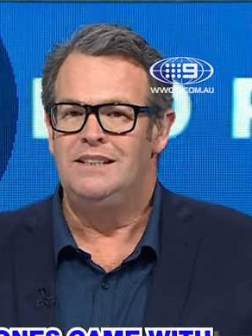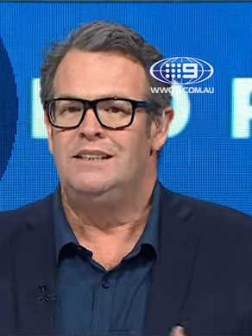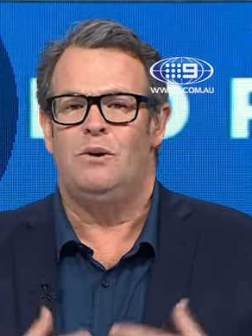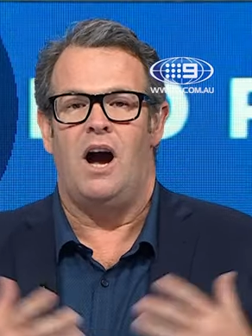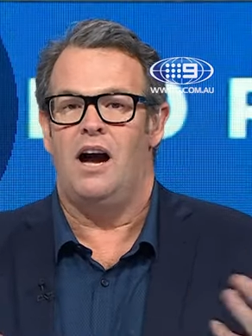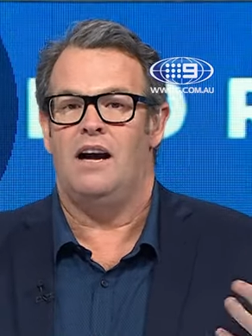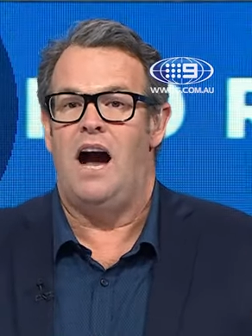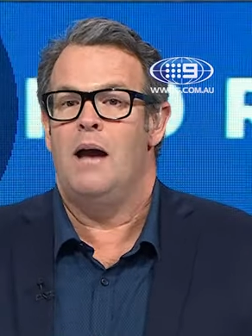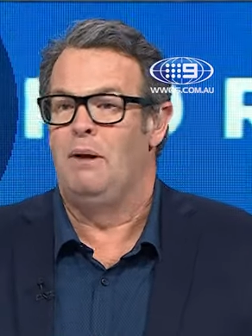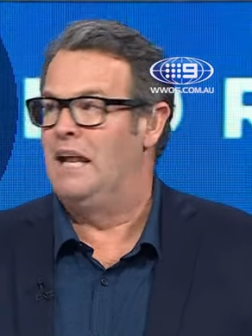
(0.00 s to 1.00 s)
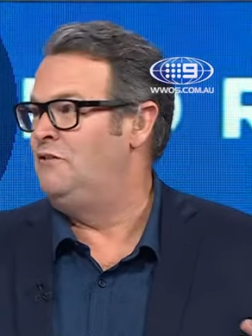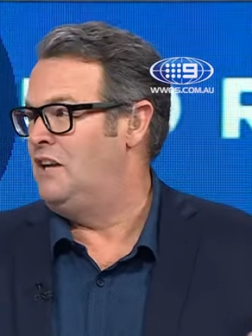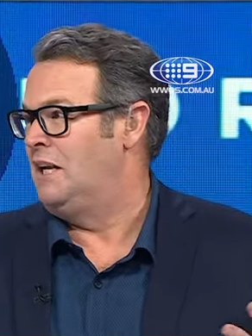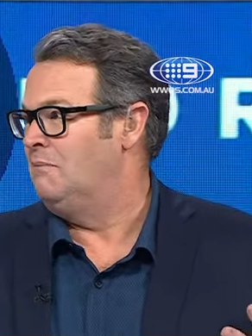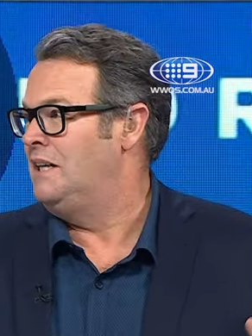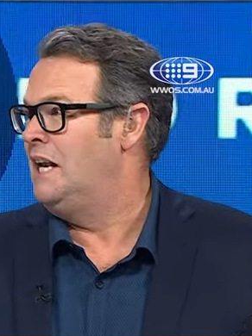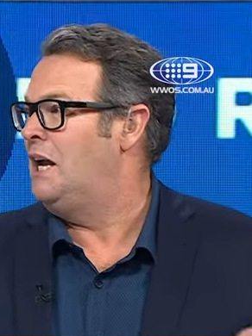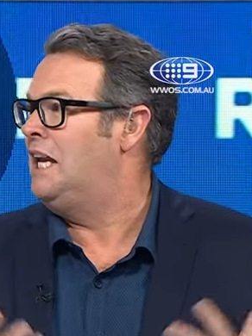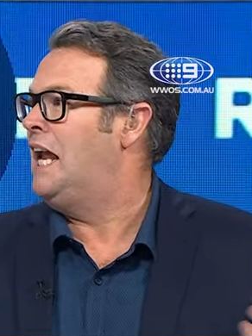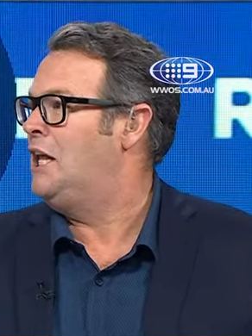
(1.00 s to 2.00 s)
Well, I believed in him. You know,
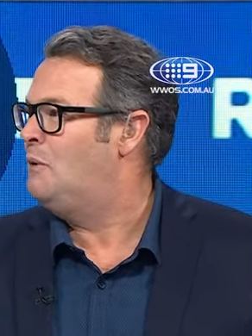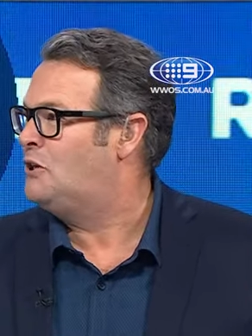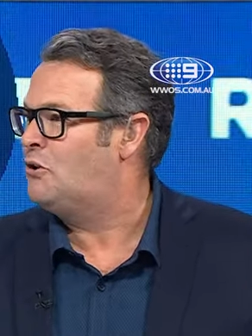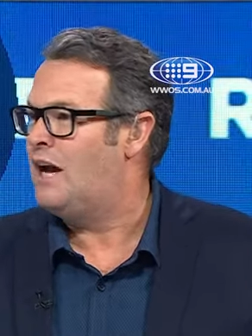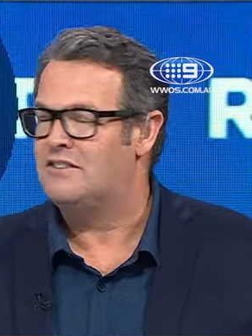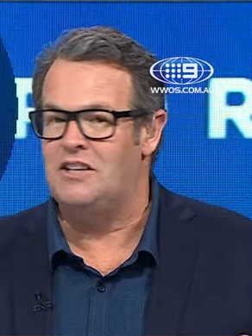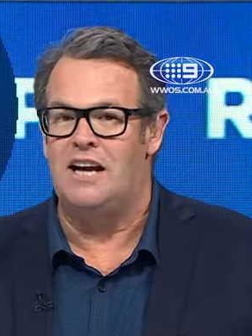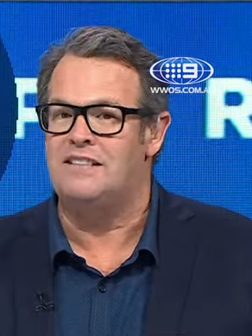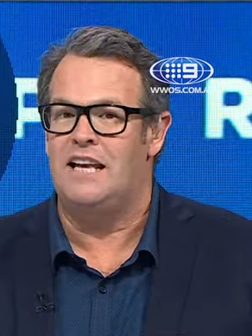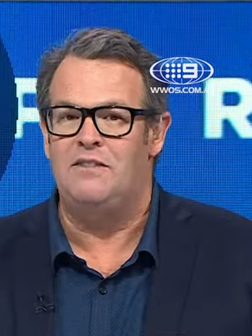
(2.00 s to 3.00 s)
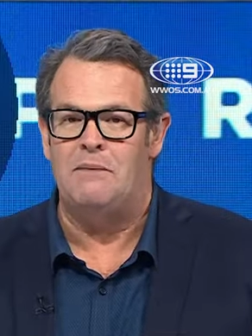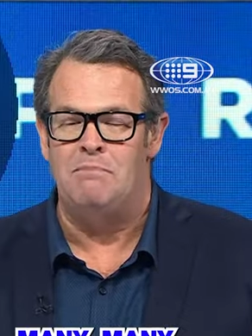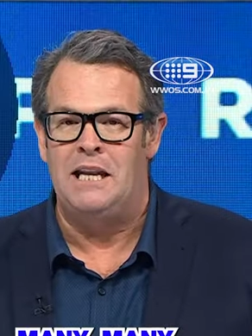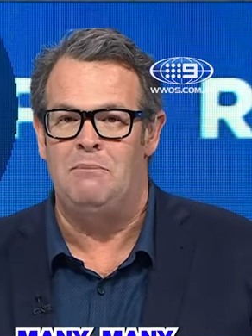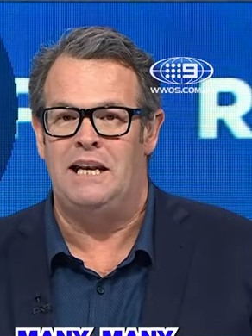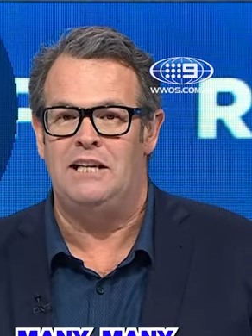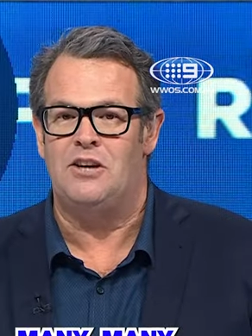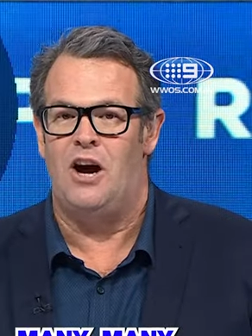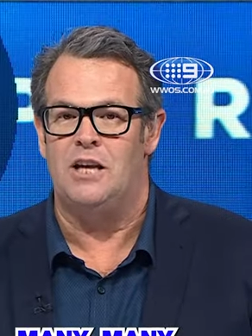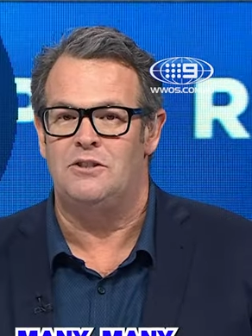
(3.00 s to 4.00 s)
in Eddie we trust, and I said that many, many
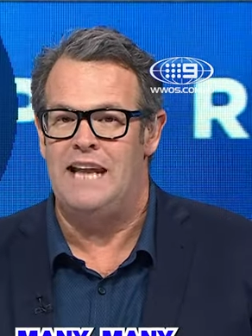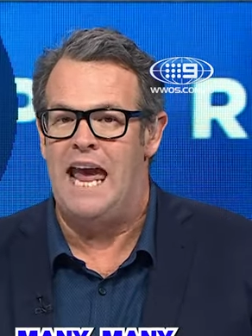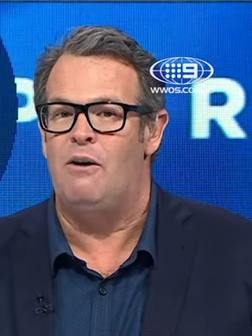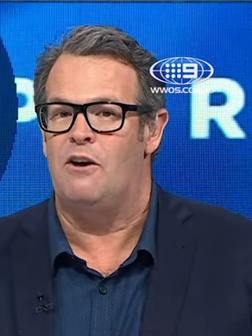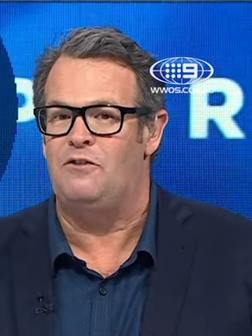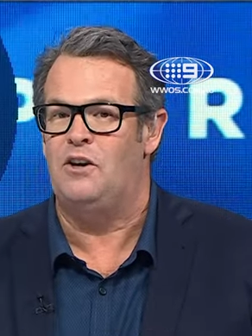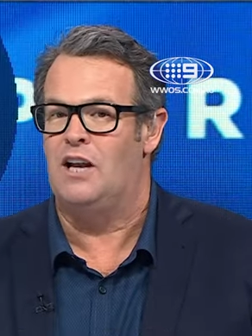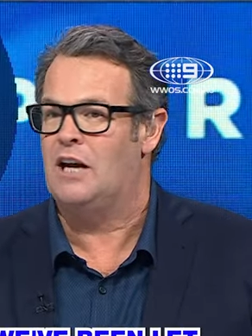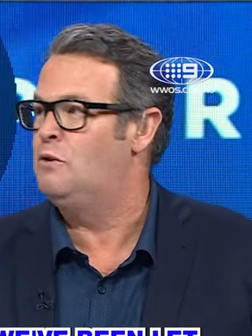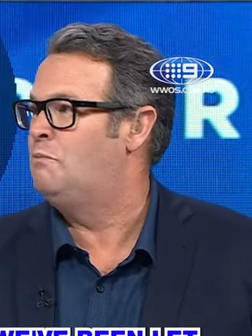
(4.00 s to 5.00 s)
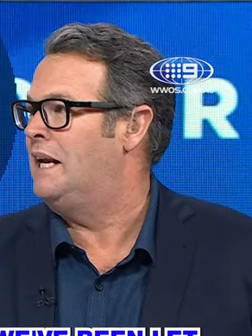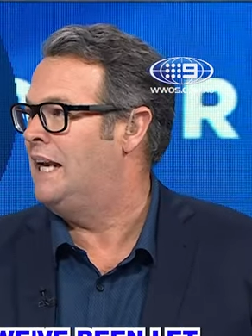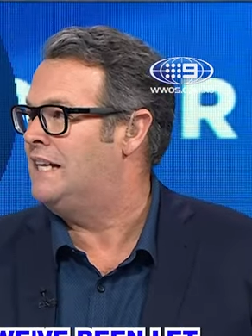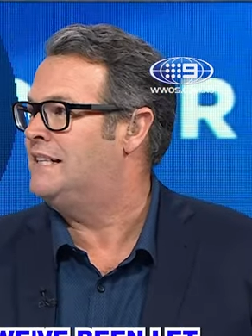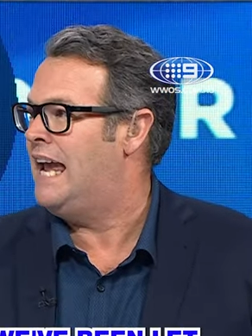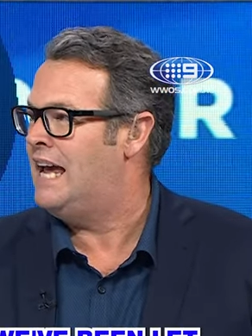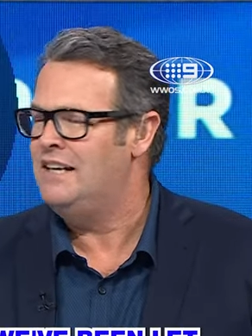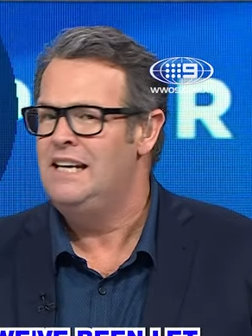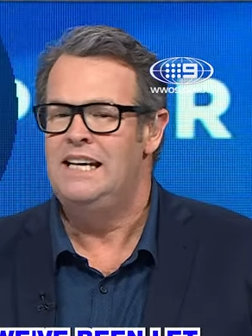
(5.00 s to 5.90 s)
times. Now I feel like we've been let down,